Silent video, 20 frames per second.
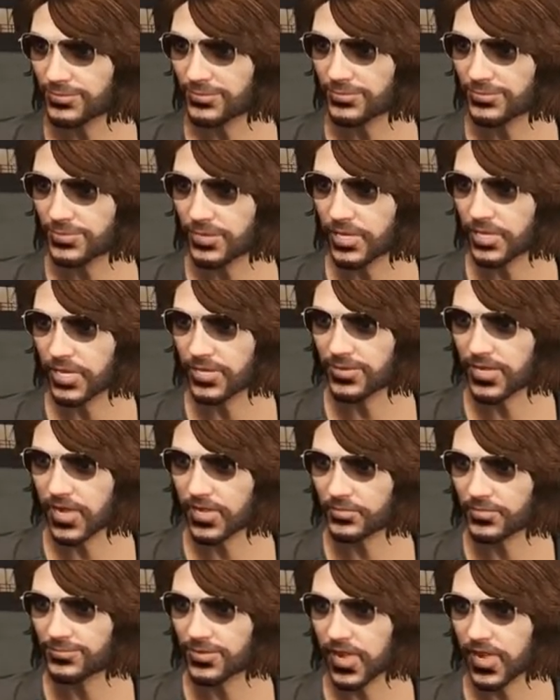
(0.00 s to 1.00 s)
anything
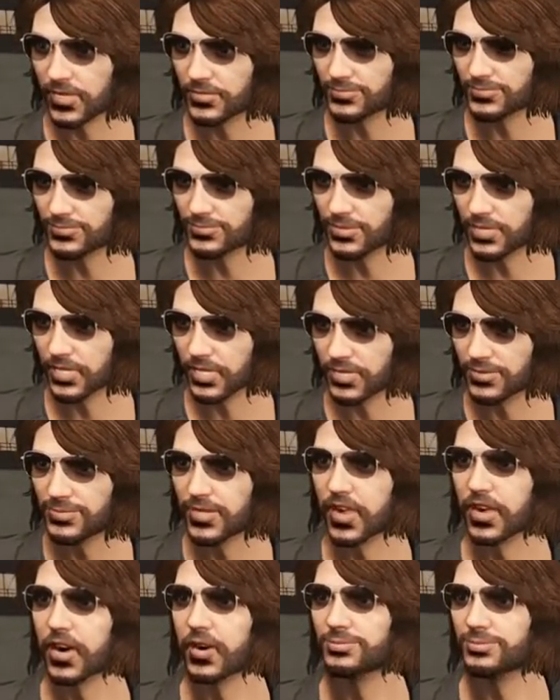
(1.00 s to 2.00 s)
else that could be
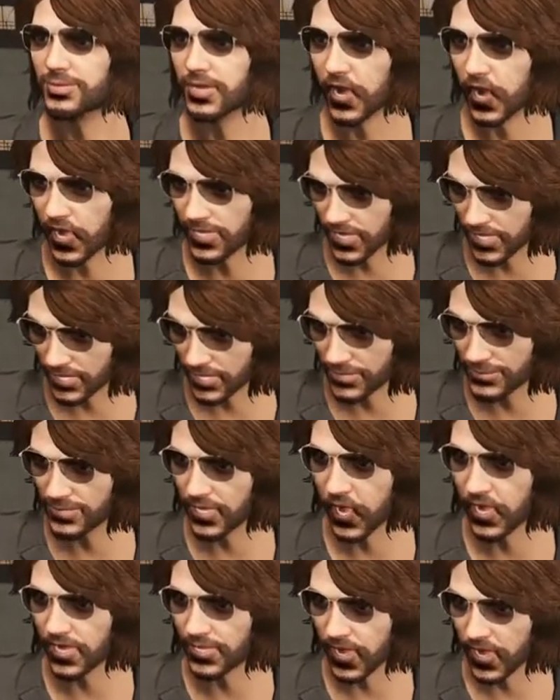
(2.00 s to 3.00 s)
going on. I think
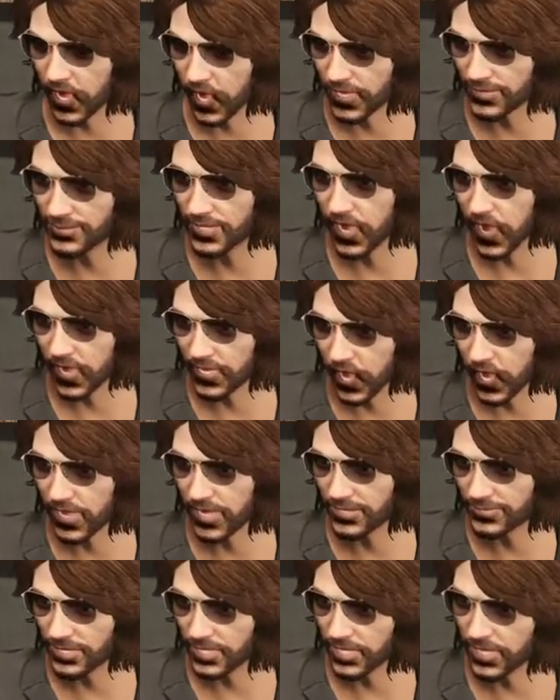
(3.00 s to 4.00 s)
that's probably not going to
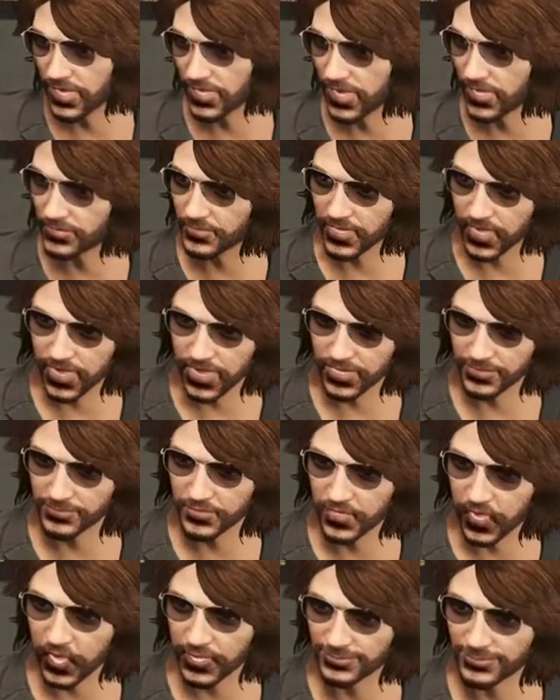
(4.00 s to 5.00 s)
happen. The motorcycle
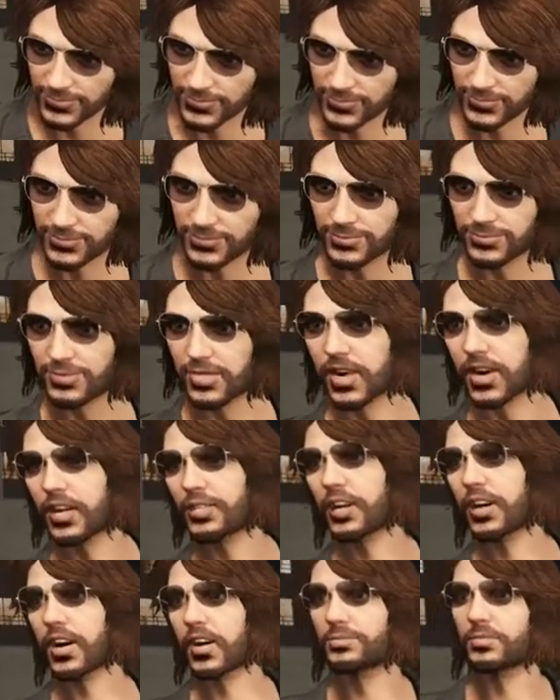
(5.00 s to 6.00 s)
missions
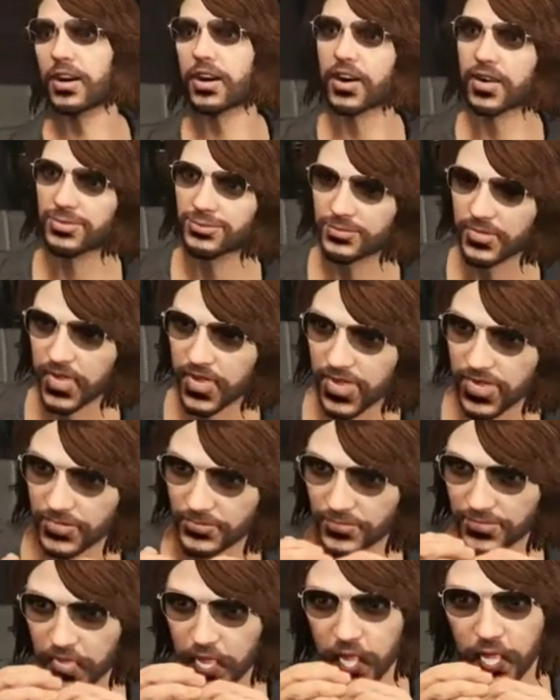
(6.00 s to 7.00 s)
might be doable. We
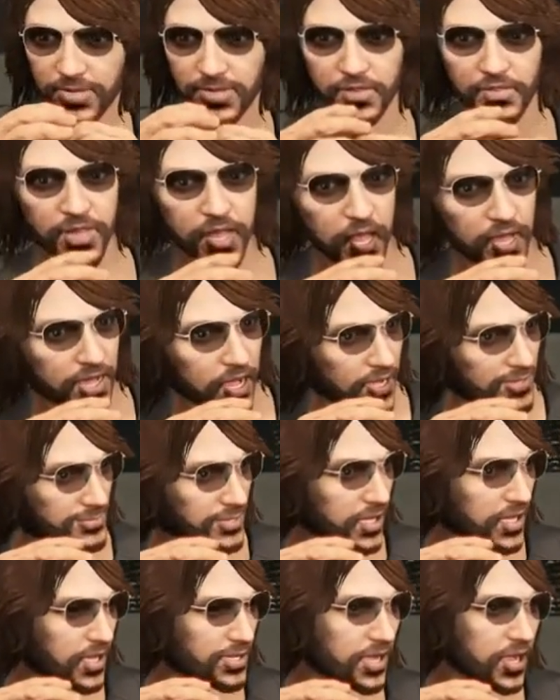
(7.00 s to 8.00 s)
don't have any businesses.
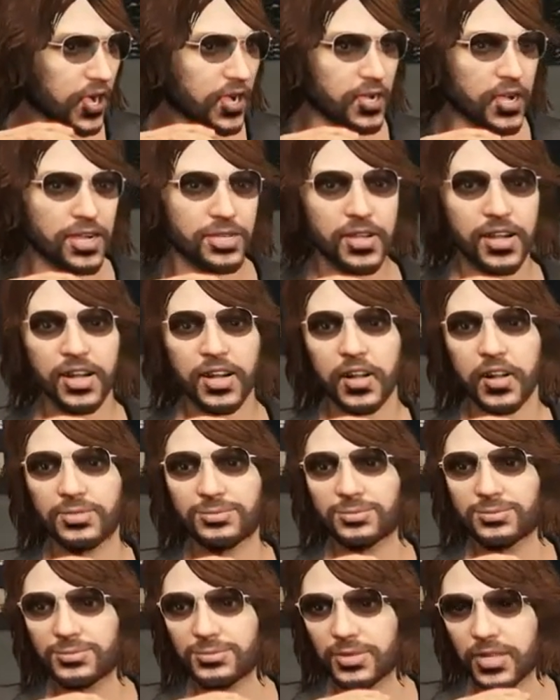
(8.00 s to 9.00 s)
I don't have any
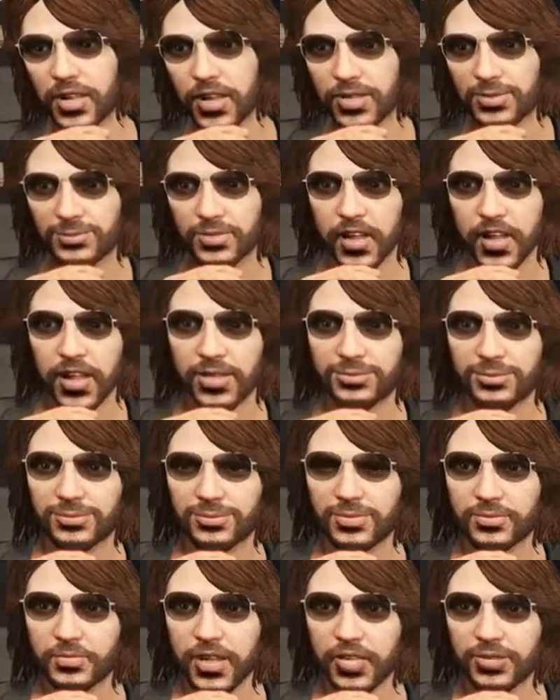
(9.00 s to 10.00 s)
biker businesses
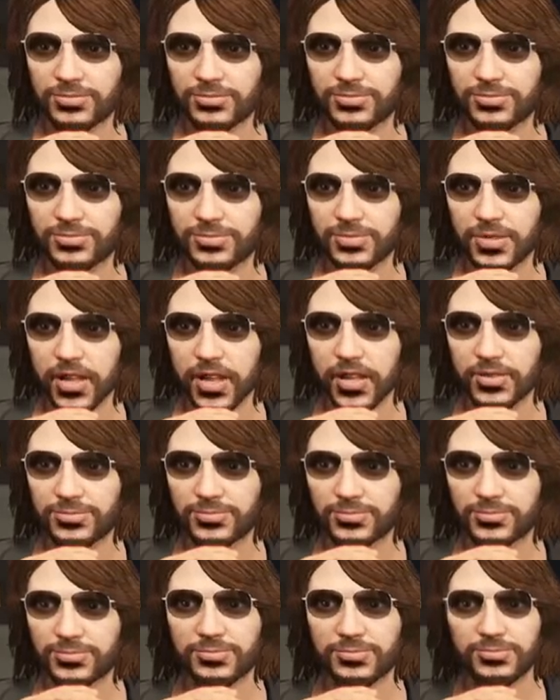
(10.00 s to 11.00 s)
personally
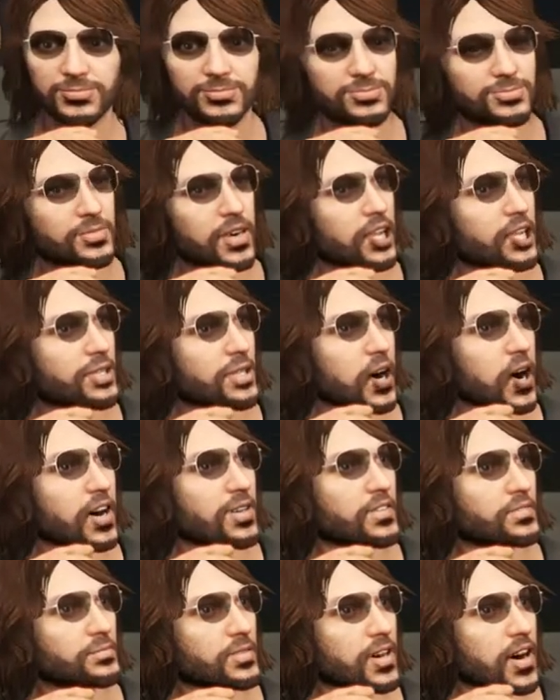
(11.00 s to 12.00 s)
invested, and I
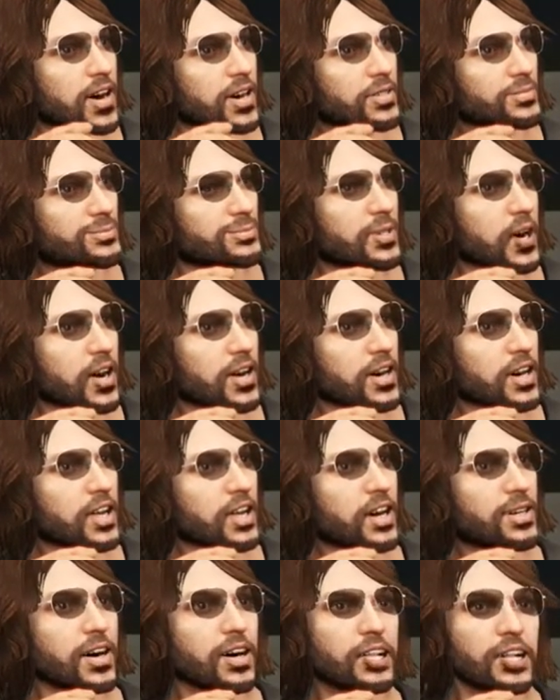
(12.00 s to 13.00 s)
believe
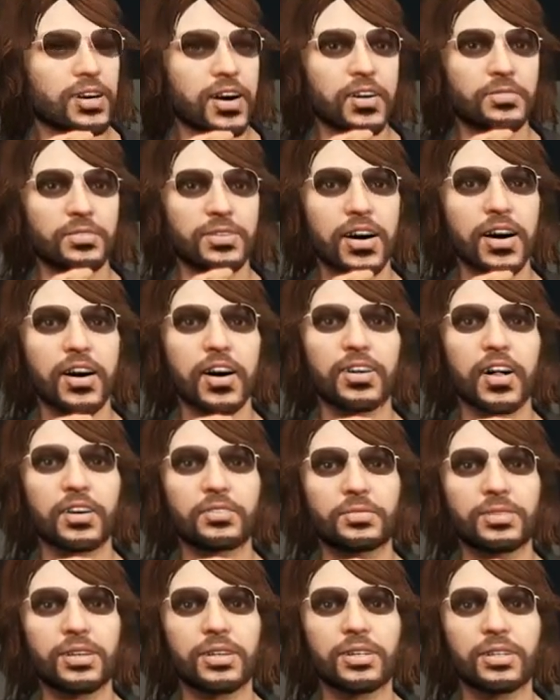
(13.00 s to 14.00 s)
those missions you
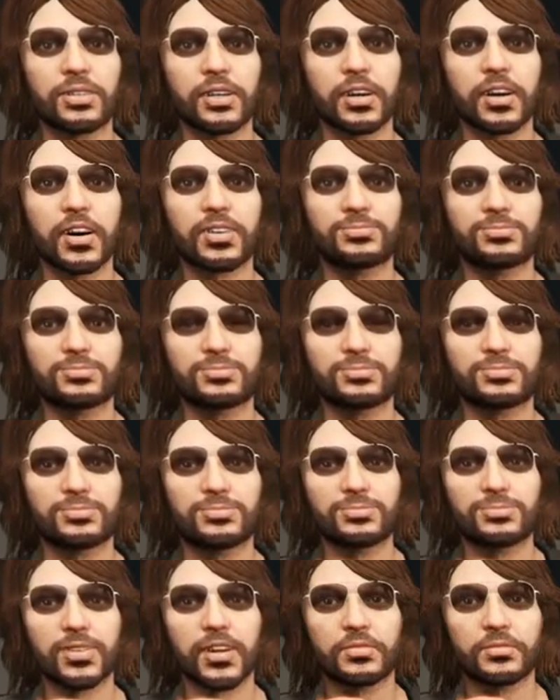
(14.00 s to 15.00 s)
can do
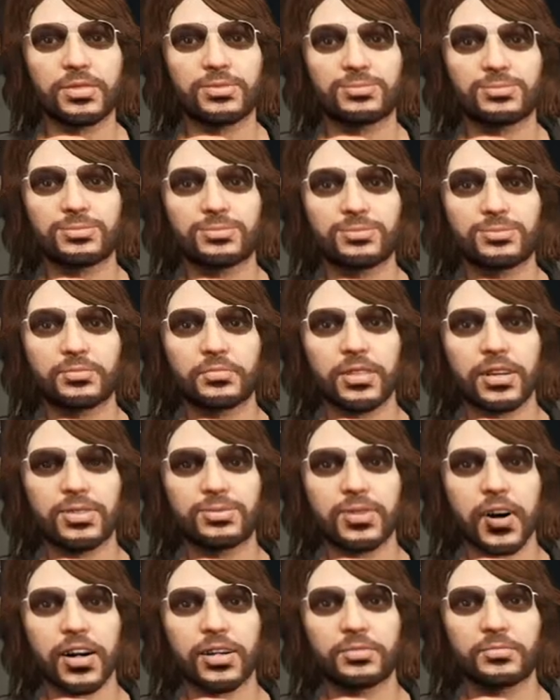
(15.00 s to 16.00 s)
in,
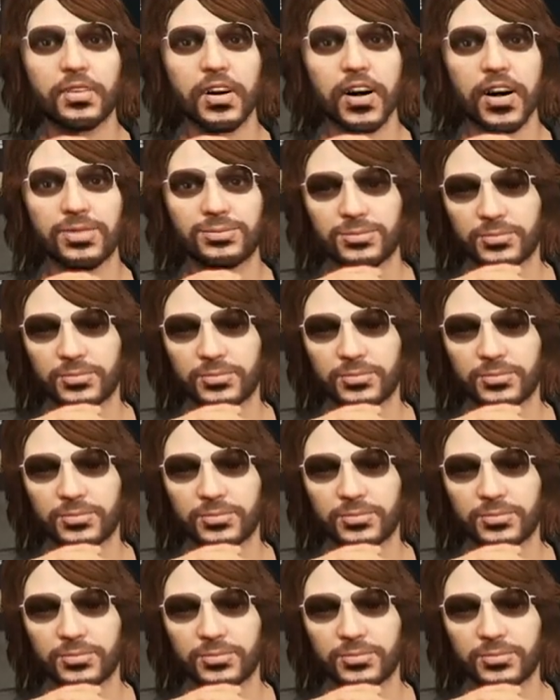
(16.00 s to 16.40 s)
say, a